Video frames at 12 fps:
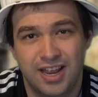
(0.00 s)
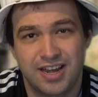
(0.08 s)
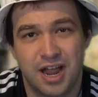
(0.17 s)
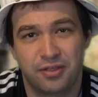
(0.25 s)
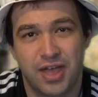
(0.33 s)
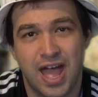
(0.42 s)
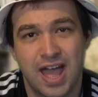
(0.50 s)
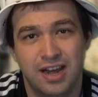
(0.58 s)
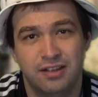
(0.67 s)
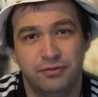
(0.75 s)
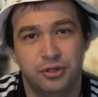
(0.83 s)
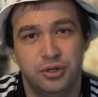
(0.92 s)
Now
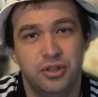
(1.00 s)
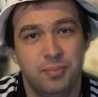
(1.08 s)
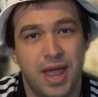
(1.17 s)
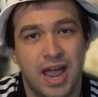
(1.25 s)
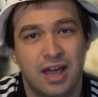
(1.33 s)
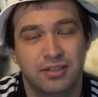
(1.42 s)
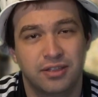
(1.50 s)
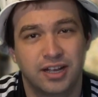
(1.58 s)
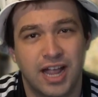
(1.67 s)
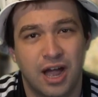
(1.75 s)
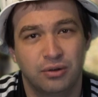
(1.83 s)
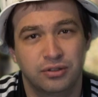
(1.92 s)
that, if you do the math,
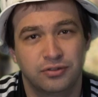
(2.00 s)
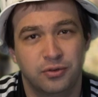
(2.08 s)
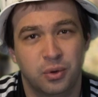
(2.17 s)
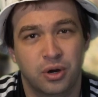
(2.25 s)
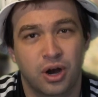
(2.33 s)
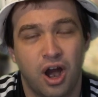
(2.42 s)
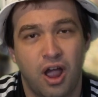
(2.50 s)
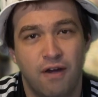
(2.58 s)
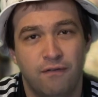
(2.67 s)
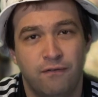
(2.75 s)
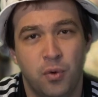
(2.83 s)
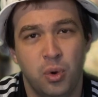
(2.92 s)
accounts for
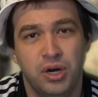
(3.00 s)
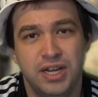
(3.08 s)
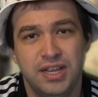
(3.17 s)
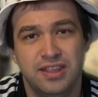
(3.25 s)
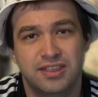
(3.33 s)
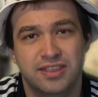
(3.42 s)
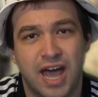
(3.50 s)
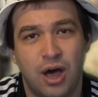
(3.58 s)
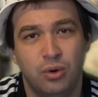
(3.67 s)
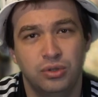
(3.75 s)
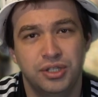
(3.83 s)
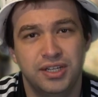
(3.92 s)

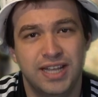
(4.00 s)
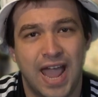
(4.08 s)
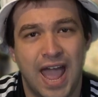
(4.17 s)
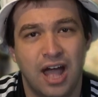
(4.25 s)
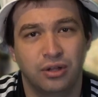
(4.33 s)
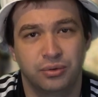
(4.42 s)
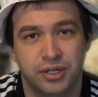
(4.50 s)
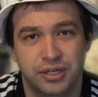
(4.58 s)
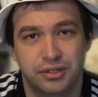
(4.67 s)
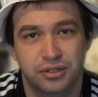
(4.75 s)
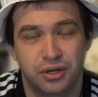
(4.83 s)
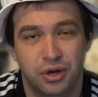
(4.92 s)
40,000
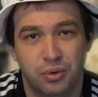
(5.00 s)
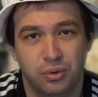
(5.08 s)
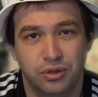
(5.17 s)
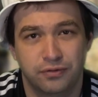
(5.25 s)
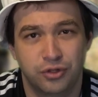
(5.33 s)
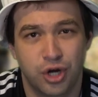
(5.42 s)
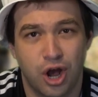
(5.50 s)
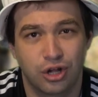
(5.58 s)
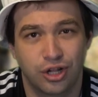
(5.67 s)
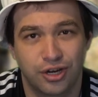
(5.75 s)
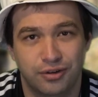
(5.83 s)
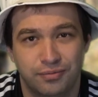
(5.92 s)
calories worth of
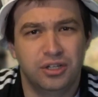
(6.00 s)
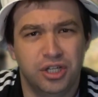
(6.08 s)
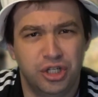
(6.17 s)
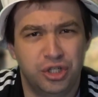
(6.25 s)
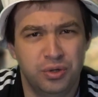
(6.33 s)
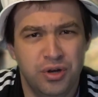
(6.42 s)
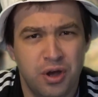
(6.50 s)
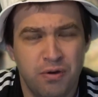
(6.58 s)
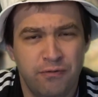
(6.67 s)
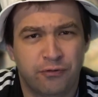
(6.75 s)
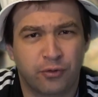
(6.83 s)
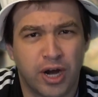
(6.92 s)
chocolate. Did you
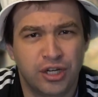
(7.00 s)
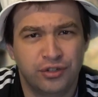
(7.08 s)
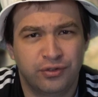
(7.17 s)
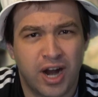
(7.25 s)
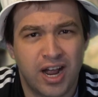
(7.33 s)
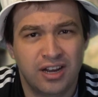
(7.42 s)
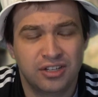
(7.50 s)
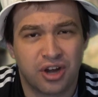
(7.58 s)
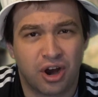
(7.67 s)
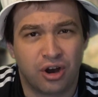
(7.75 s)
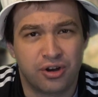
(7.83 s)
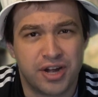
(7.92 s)
know French fries
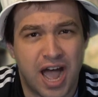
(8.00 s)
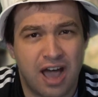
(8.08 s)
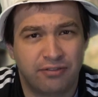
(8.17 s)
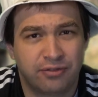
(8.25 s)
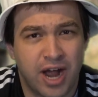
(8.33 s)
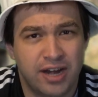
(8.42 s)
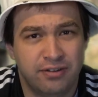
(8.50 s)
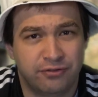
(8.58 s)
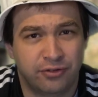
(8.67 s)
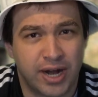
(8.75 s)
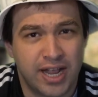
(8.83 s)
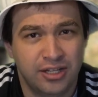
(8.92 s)
are not fried in
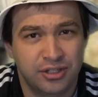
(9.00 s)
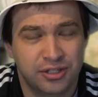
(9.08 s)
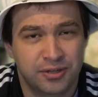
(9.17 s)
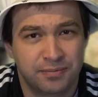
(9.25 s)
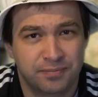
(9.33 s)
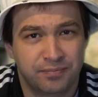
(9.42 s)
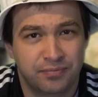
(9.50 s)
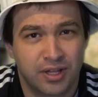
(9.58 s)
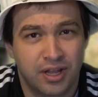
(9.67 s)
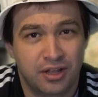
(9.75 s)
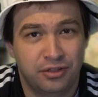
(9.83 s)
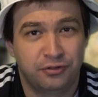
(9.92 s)
France?
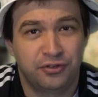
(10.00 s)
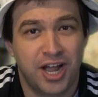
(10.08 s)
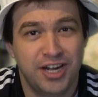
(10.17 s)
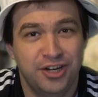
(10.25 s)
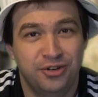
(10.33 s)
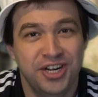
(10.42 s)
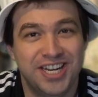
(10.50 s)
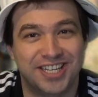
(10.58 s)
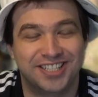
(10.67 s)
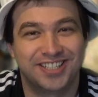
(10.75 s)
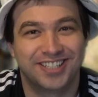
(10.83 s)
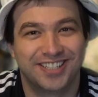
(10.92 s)
They're fried in
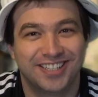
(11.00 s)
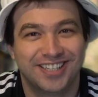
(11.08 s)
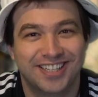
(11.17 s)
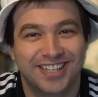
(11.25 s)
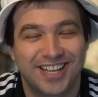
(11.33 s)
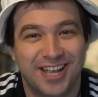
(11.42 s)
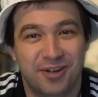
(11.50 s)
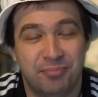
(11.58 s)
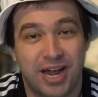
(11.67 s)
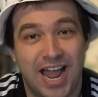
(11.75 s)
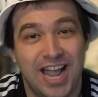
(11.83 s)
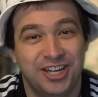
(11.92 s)
Greece.
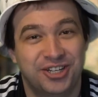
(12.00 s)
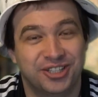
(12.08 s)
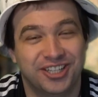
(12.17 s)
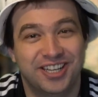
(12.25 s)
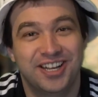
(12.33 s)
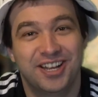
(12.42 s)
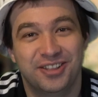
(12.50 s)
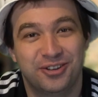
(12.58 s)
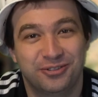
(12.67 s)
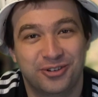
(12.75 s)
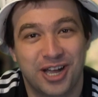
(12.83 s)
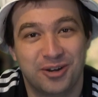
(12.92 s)
But actually,
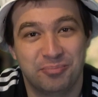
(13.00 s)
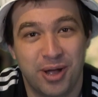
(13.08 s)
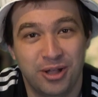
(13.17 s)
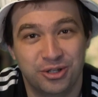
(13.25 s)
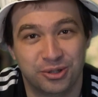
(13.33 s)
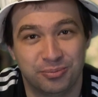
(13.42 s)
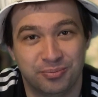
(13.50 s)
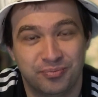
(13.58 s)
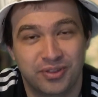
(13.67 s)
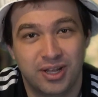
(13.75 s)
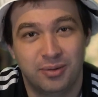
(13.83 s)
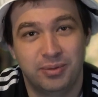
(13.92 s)
they're fried in Belgium,
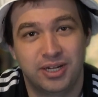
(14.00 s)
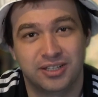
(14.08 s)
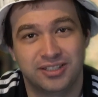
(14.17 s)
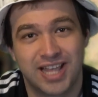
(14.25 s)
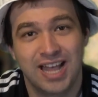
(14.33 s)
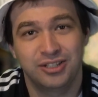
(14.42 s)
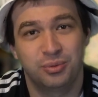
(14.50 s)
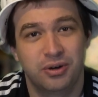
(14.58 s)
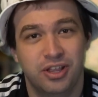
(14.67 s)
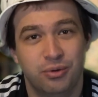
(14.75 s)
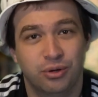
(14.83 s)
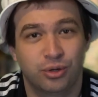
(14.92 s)
because that's
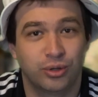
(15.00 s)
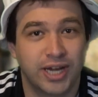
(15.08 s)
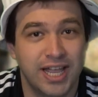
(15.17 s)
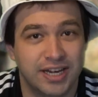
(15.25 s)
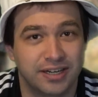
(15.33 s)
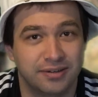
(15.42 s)
where they were created.